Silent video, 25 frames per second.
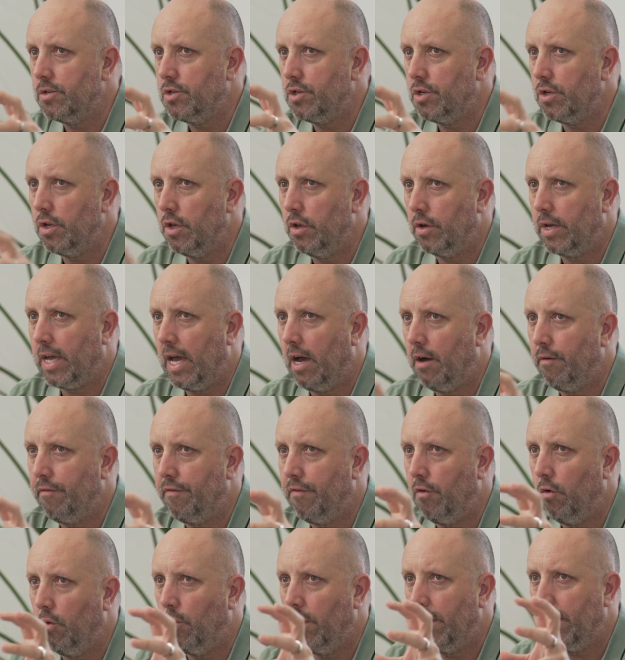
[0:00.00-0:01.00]
should look out
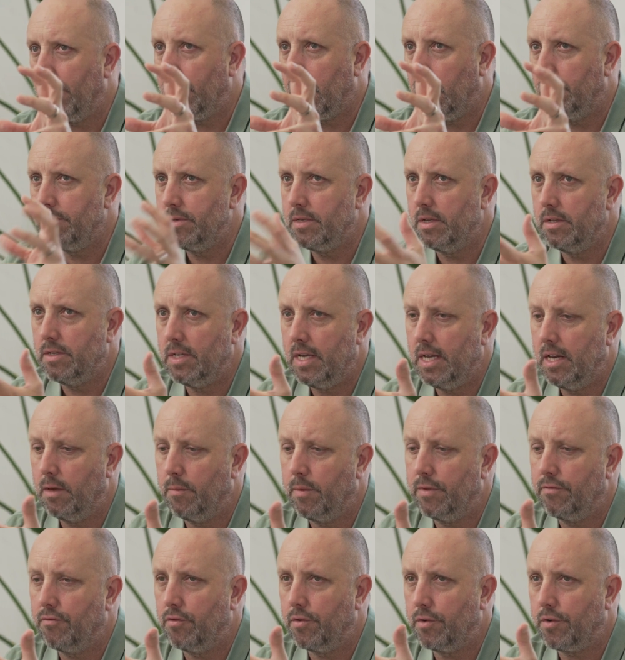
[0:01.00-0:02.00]
for when it comes to dealing
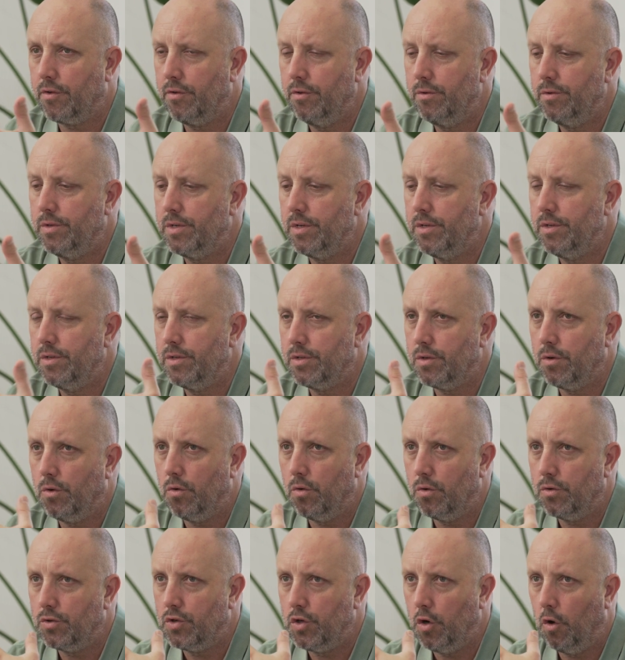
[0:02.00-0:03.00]
with recruiters
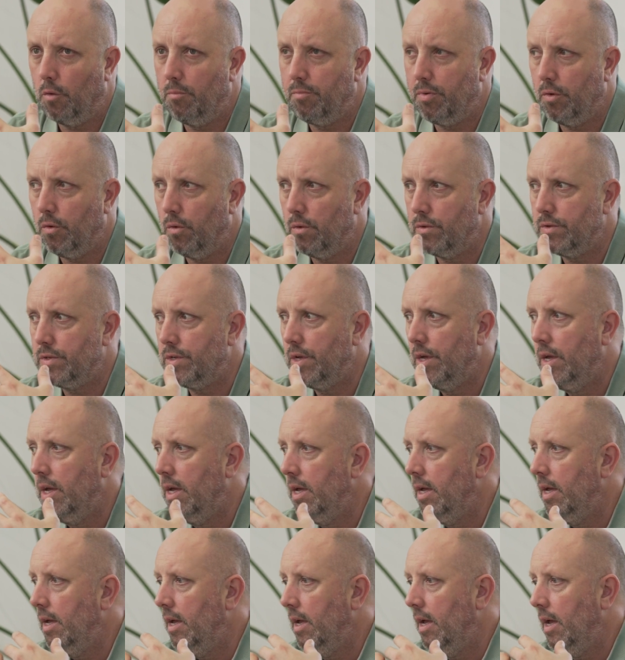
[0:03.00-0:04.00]
or job boards.
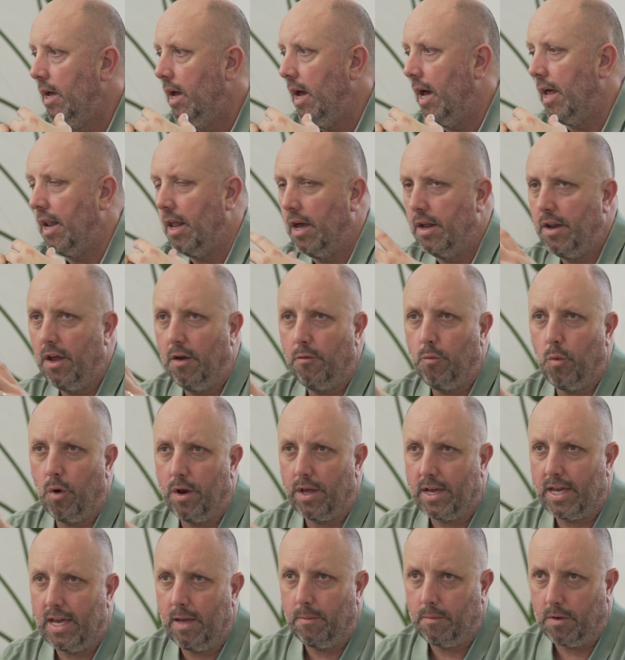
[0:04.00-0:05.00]
And I don't want
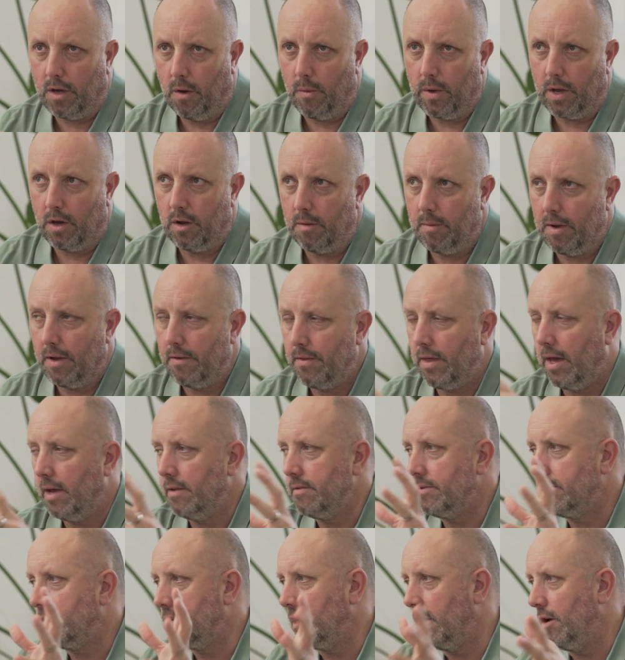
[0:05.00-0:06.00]
to keep going on about
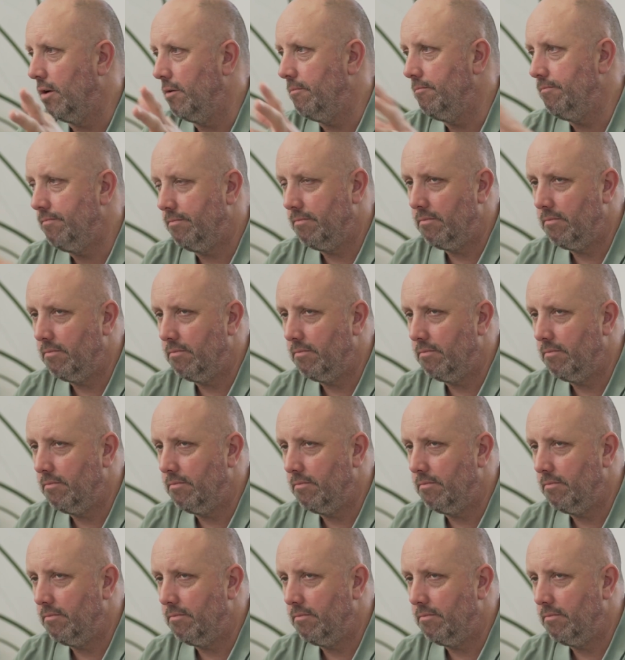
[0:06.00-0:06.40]
that. So,